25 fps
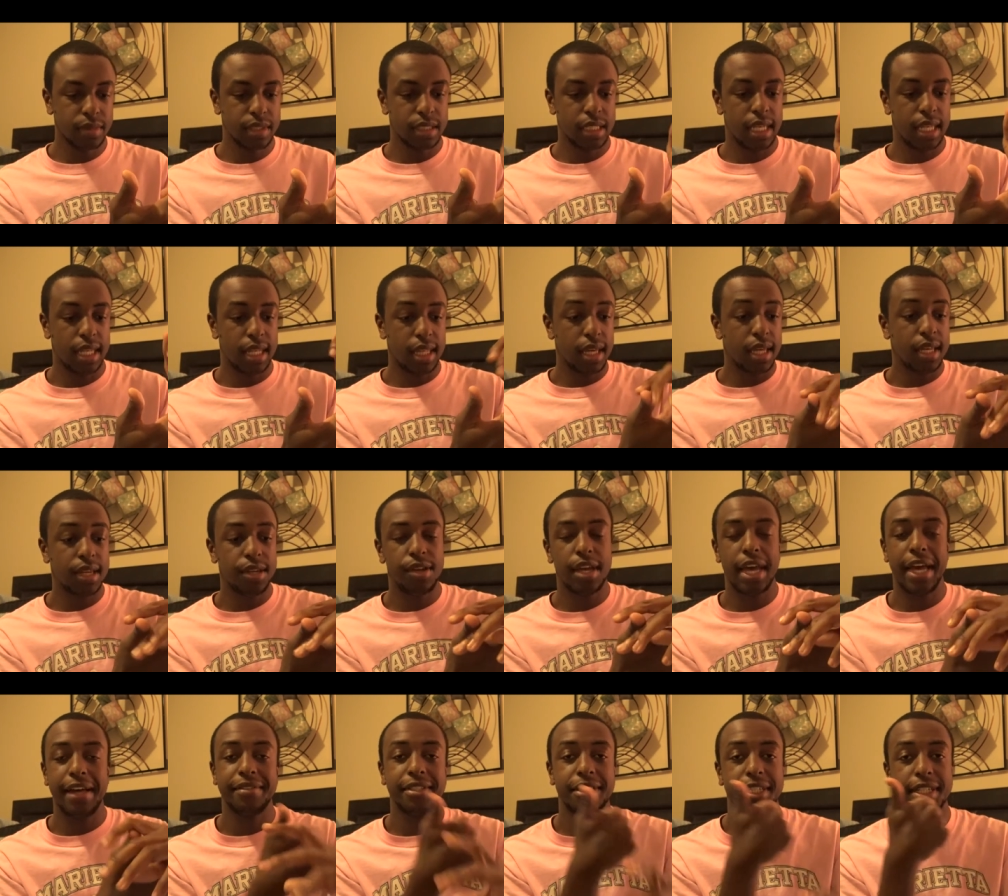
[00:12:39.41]
And then you
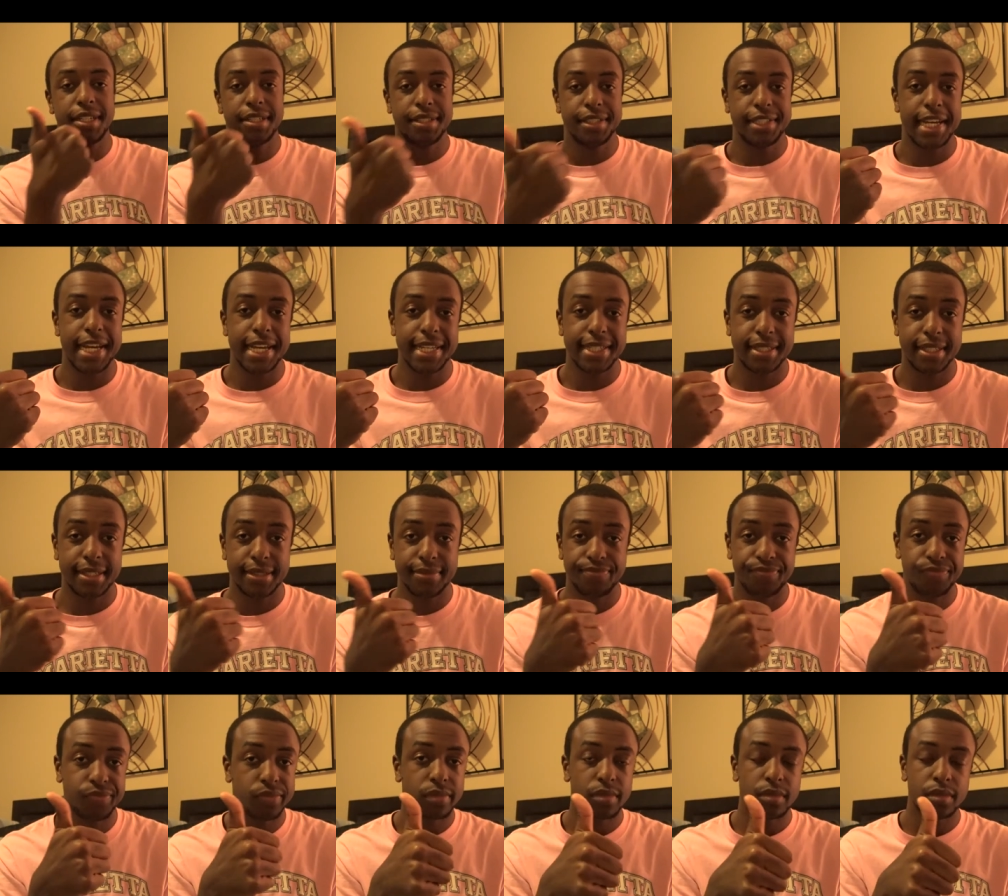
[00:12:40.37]
have Jaren Jackson,
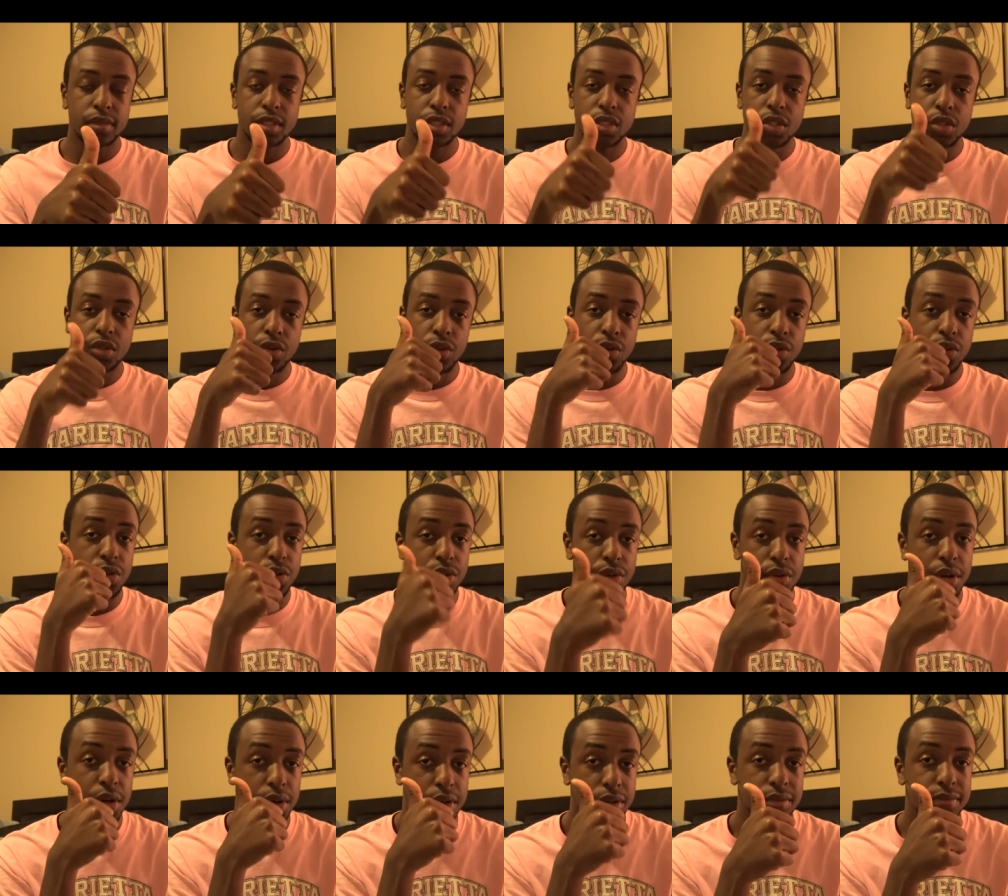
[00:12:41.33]
who you
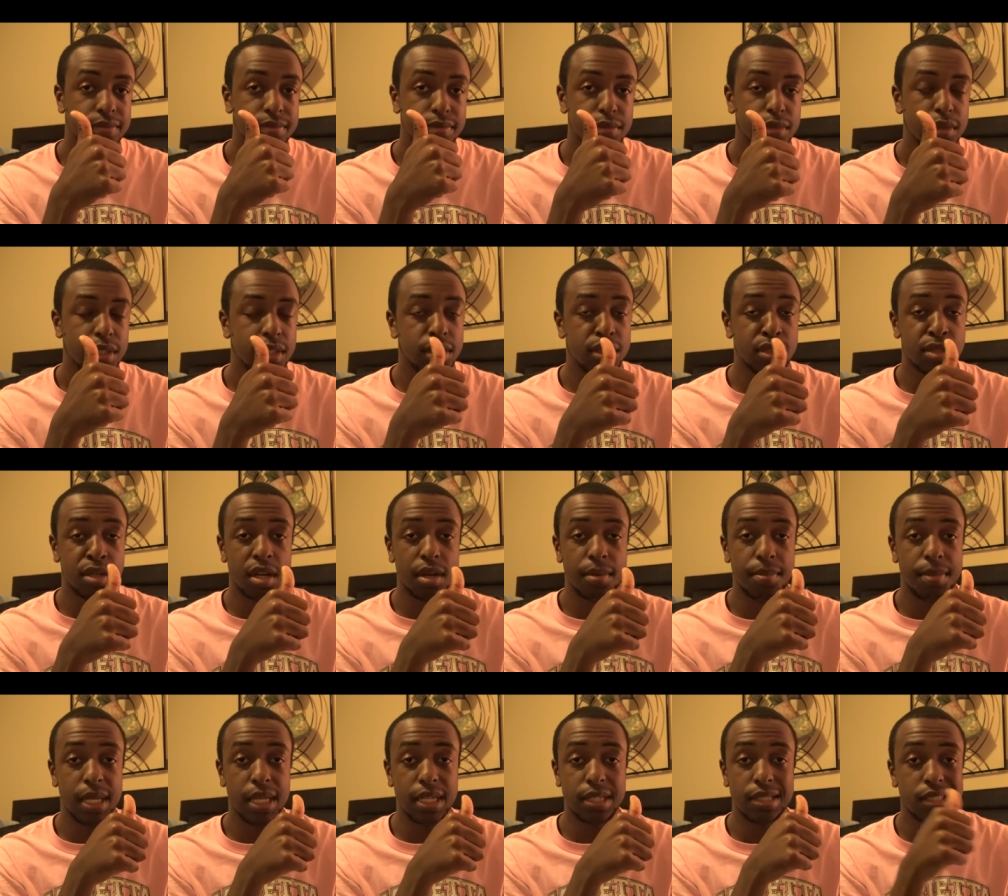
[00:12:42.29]
know is going to
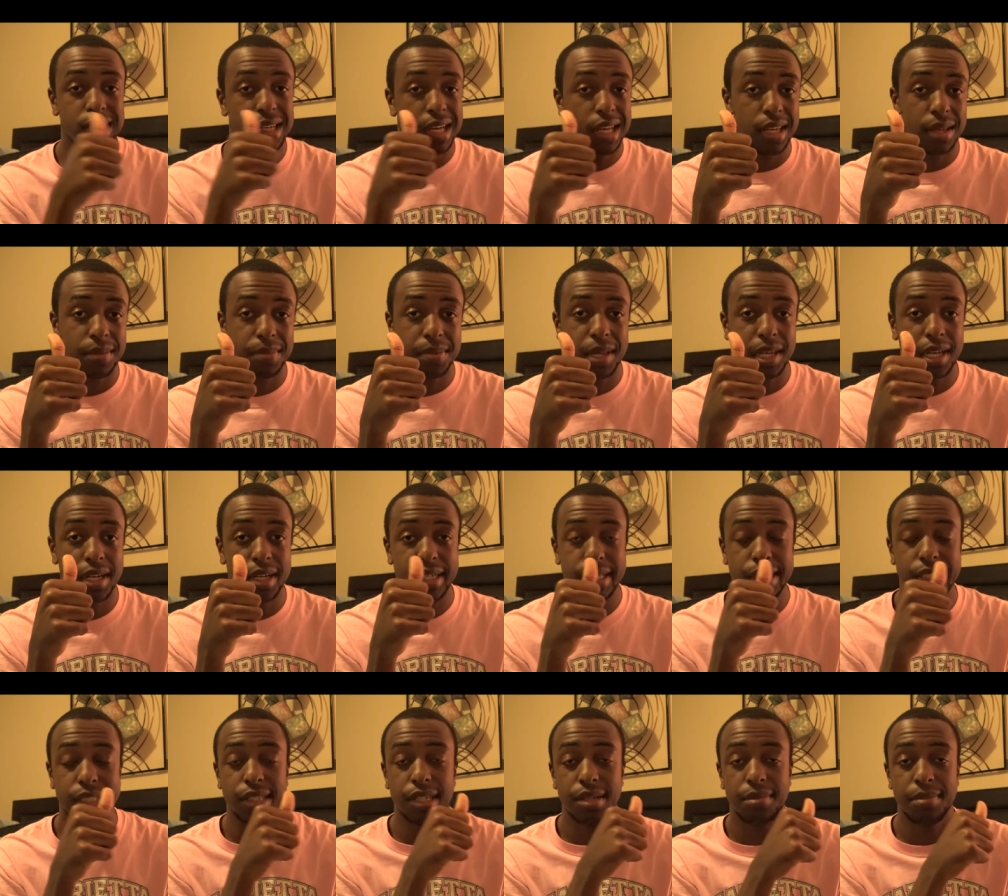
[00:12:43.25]
be a solid player.
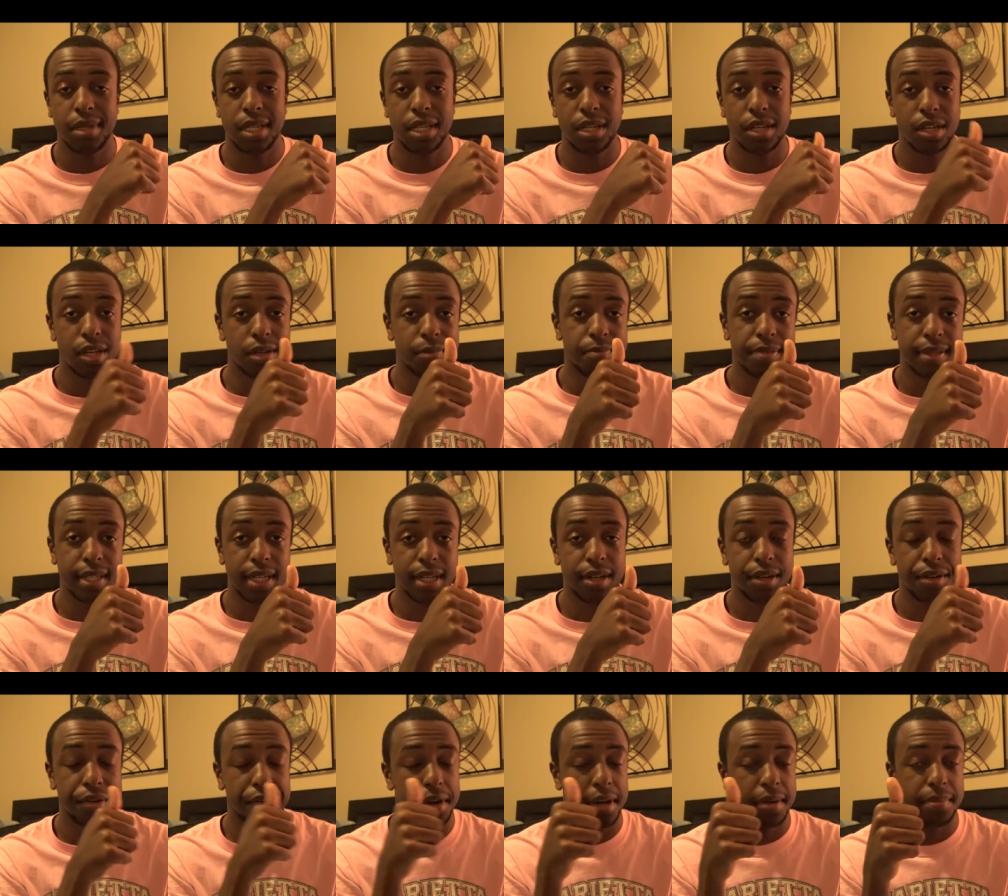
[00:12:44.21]
He's going to be a good
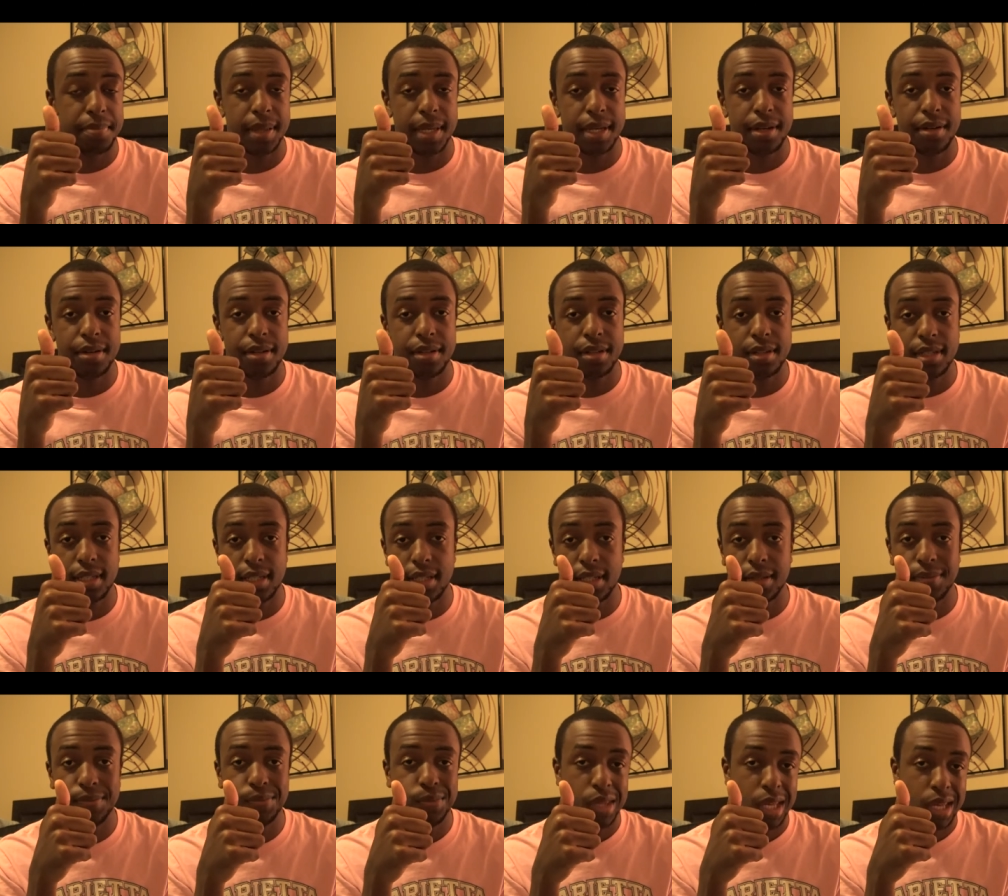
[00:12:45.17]
player, great player in the league.